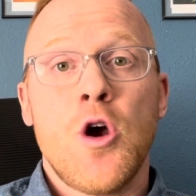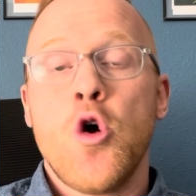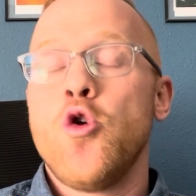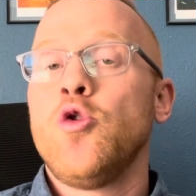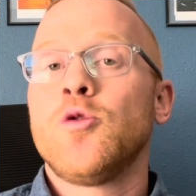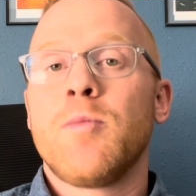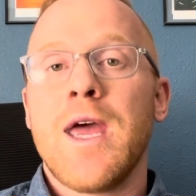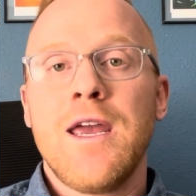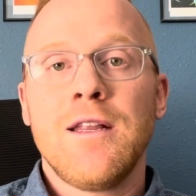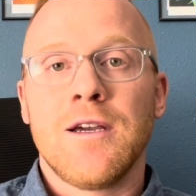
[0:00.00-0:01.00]
Who's
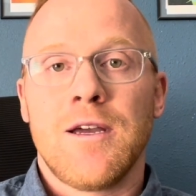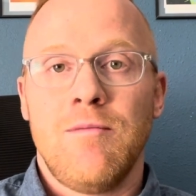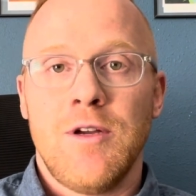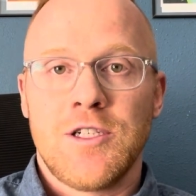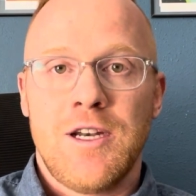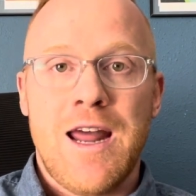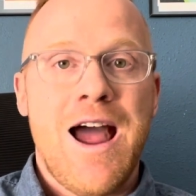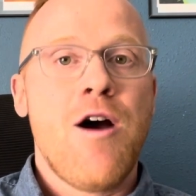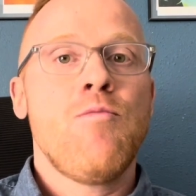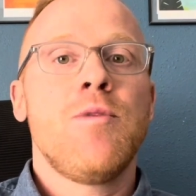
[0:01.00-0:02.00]
paying the commission?
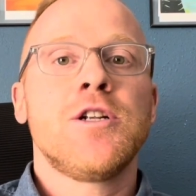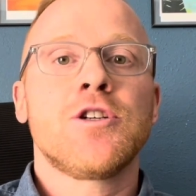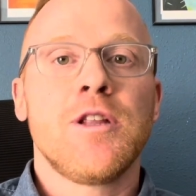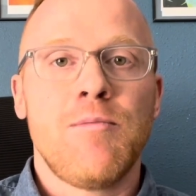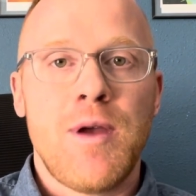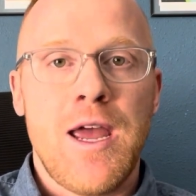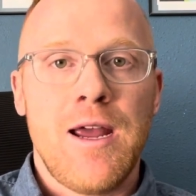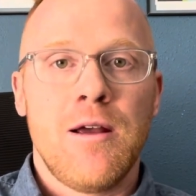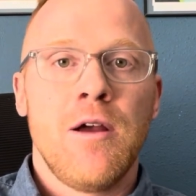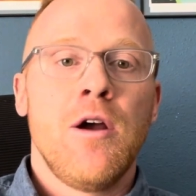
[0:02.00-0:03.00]
How much are they
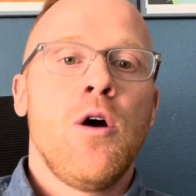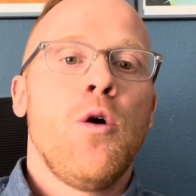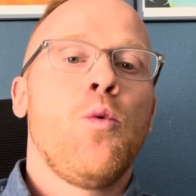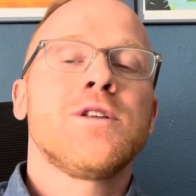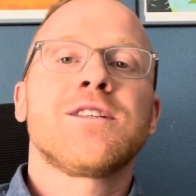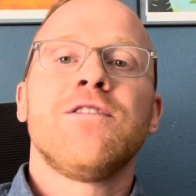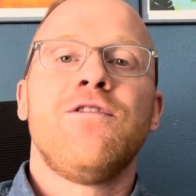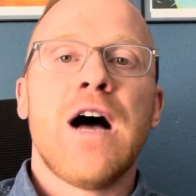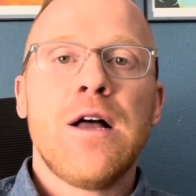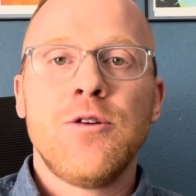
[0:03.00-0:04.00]
paying? What's the
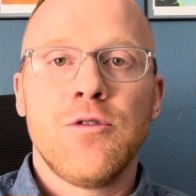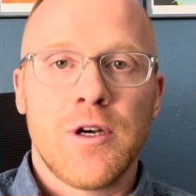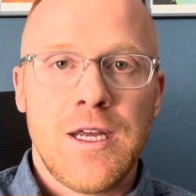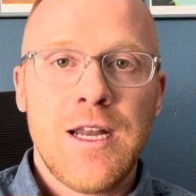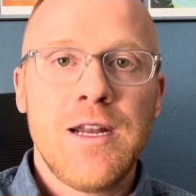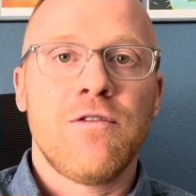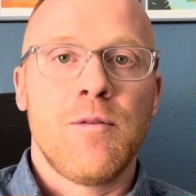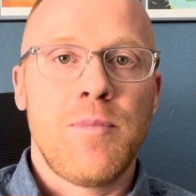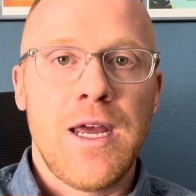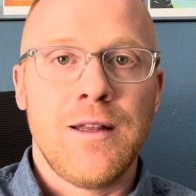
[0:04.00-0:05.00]
value they're getting from
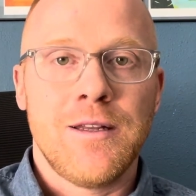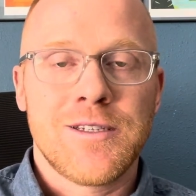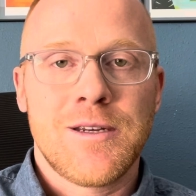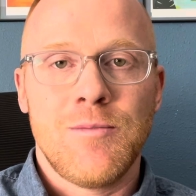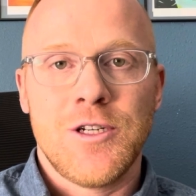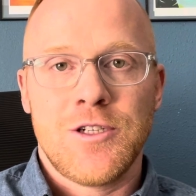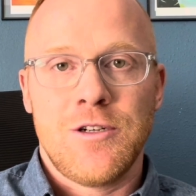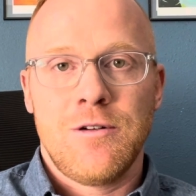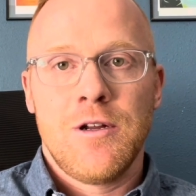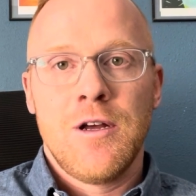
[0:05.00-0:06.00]
paying this
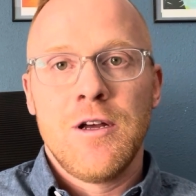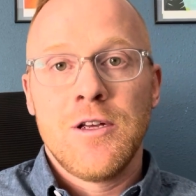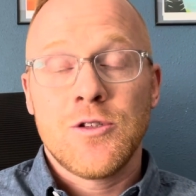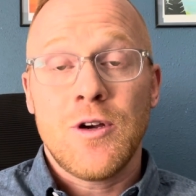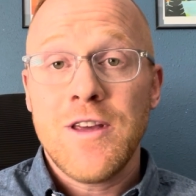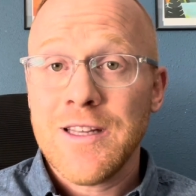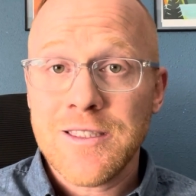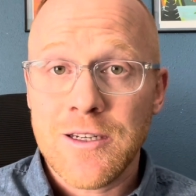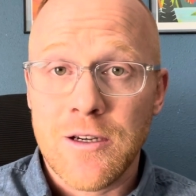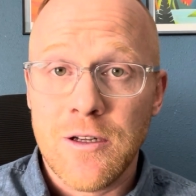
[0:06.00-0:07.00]
commission? So I think that's
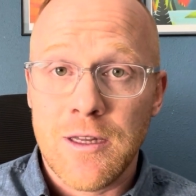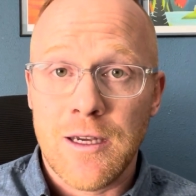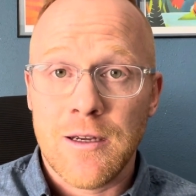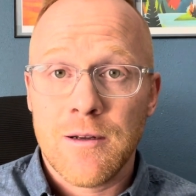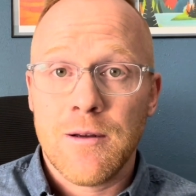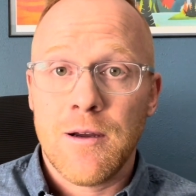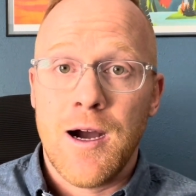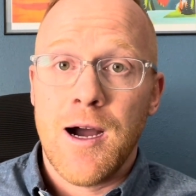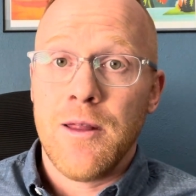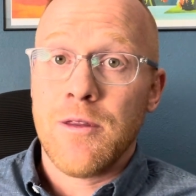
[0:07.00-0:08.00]
a good thing.
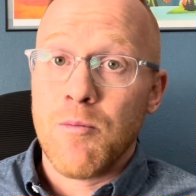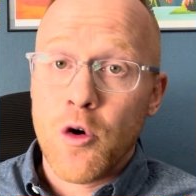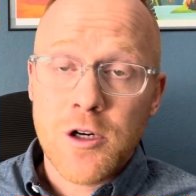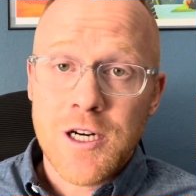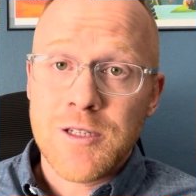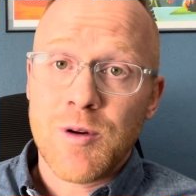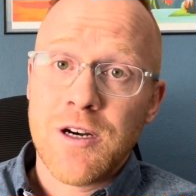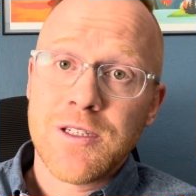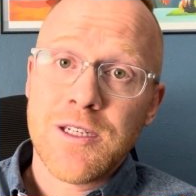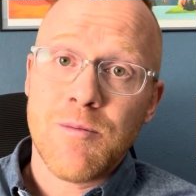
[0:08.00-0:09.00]
The more
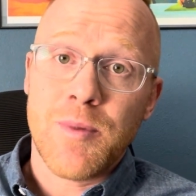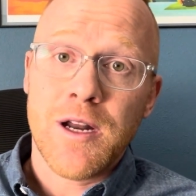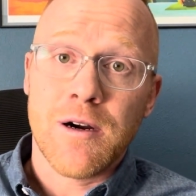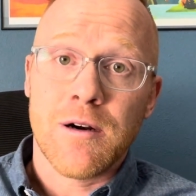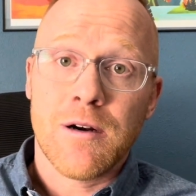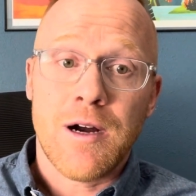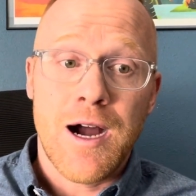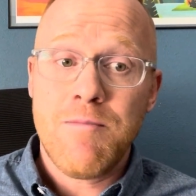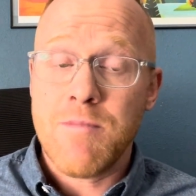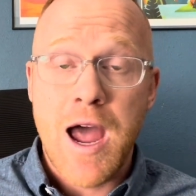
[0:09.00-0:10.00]
transparency, the better.
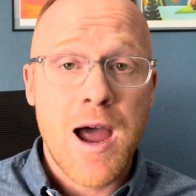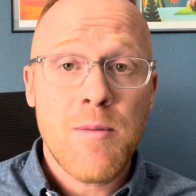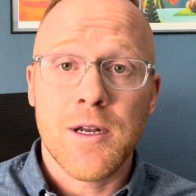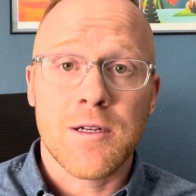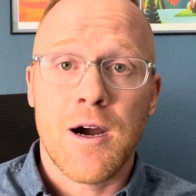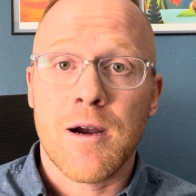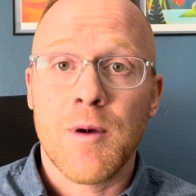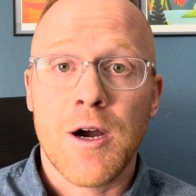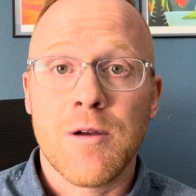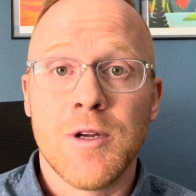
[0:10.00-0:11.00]
I'm happy to talk
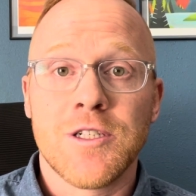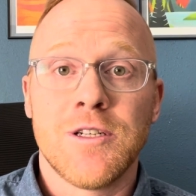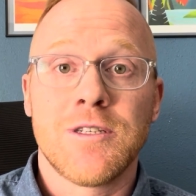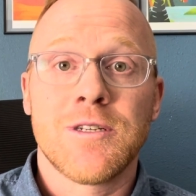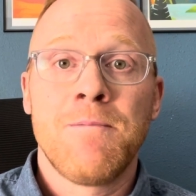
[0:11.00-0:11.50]
about commissions.